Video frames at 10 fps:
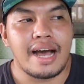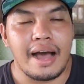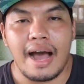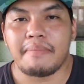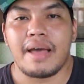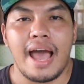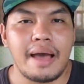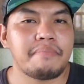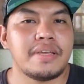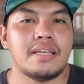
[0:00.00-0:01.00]
I I'm
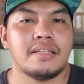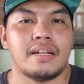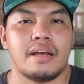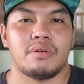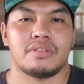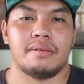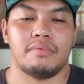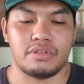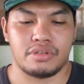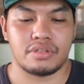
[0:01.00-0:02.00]
happy that I was
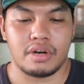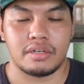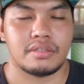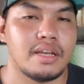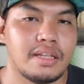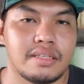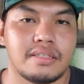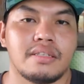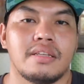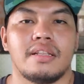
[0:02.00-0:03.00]
able to start this
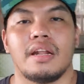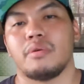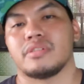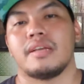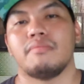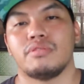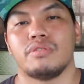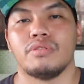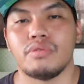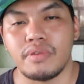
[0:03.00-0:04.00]
that I was able
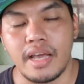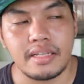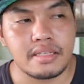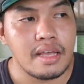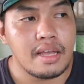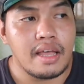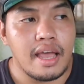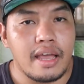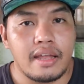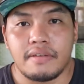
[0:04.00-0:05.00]
to do this
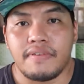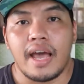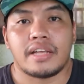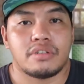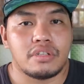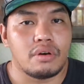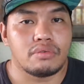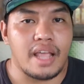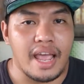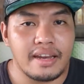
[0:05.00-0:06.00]
and if I actually
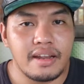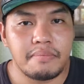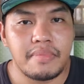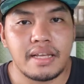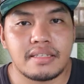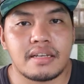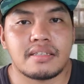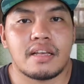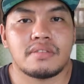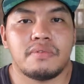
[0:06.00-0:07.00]
don't end up being
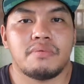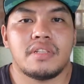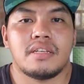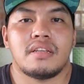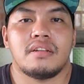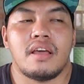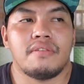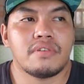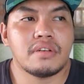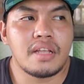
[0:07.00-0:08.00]
successful with this
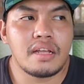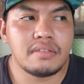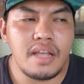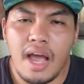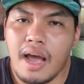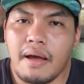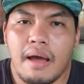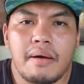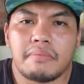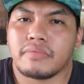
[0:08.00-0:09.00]
endeavor then yeah
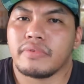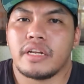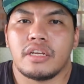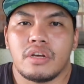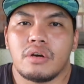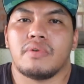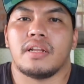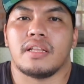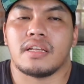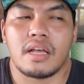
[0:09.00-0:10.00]
I I'm really good
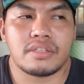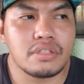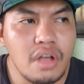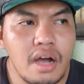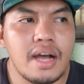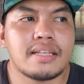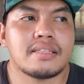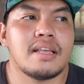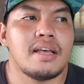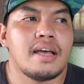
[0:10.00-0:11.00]
with it as long as
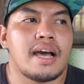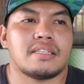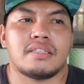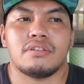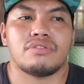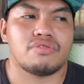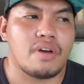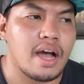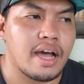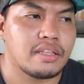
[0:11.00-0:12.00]
I still
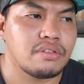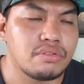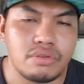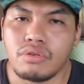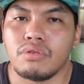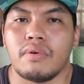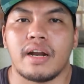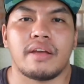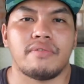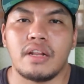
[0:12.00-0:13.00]
try to do
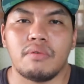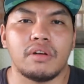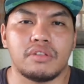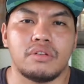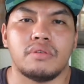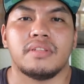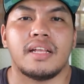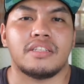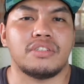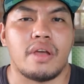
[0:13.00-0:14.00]
what I really want to do and
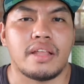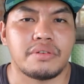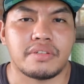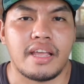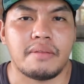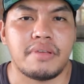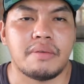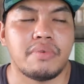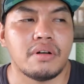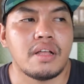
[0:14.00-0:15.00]
that is to entertain
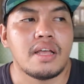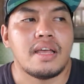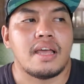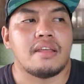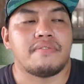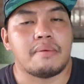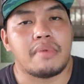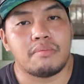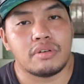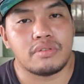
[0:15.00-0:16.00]
people and if
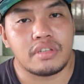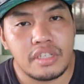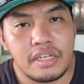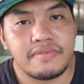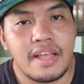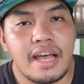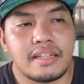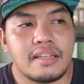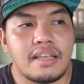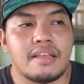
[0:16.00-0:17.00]
I'm able to achieve
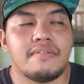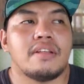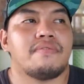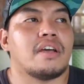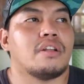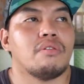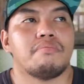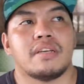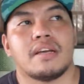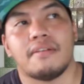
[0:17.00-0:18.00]
that even if I
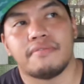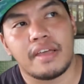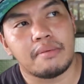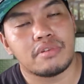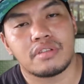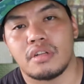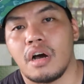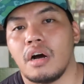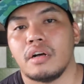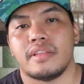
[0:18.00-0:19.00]
don't become famous and
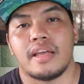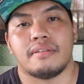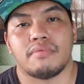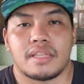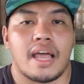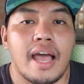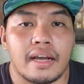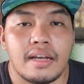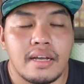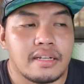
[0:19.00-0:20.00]
all then what the
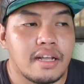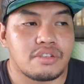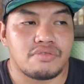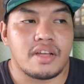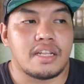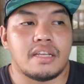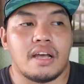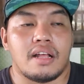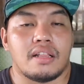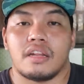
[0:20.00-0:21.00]
heck that's already
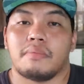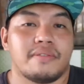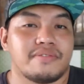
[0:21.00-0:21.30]
a little